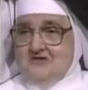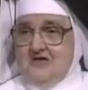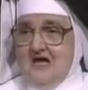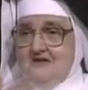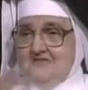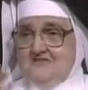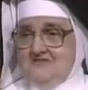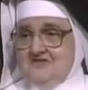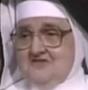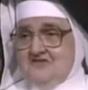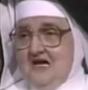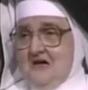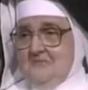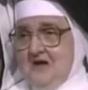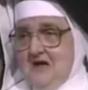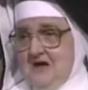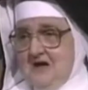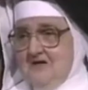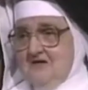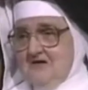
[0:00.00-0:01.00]
Since I'm a
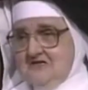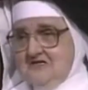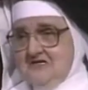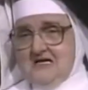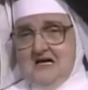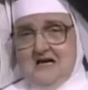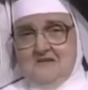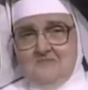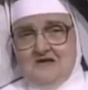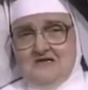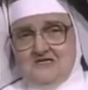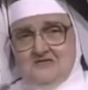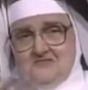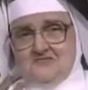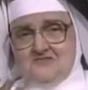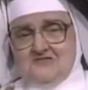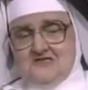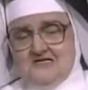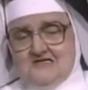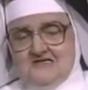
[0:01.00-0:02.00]
heretic, I might as well
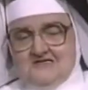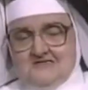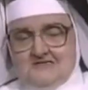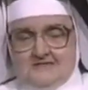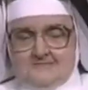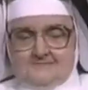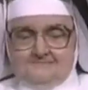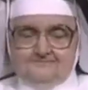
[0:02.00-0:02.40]
say this.